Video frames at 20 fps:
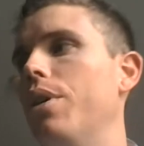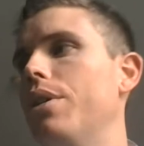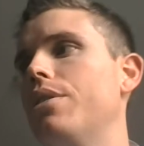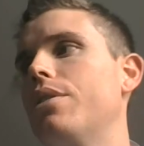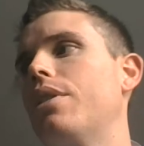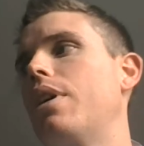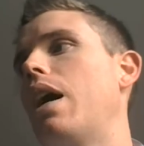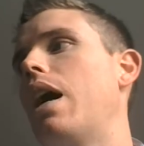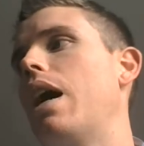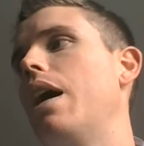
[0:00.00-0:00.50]

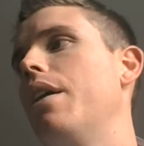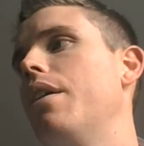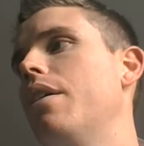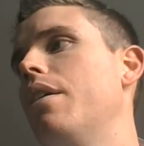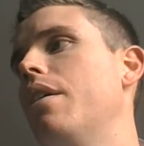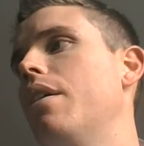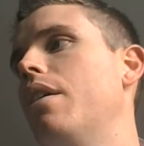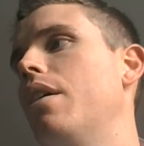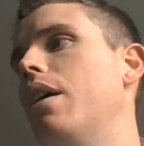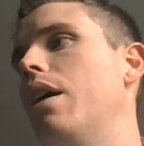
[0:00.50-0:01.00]
it's got
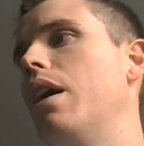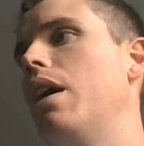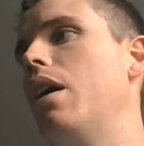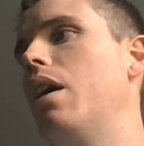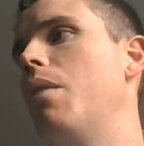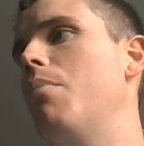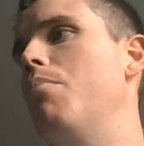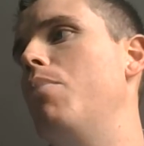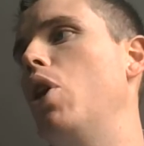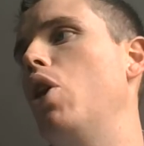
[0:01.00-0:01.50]

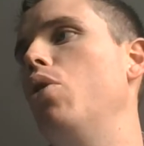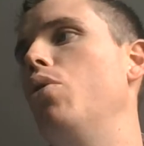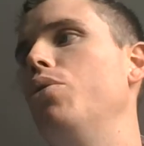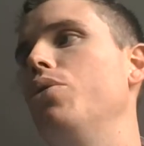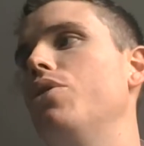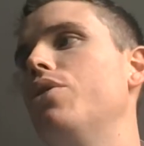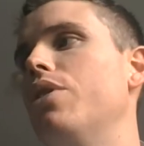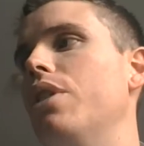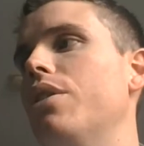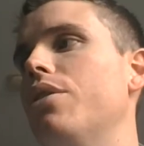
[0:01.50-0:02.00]
a
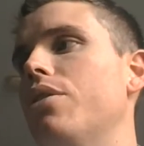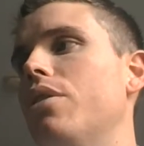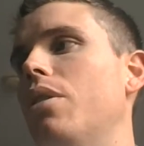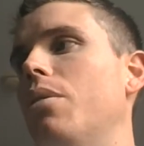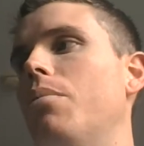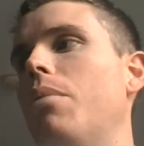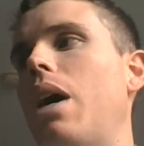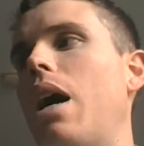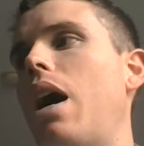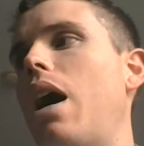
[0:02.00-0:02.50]
Bose
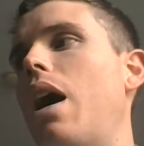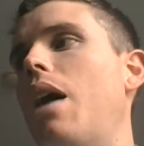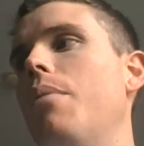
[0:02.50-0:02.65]
system.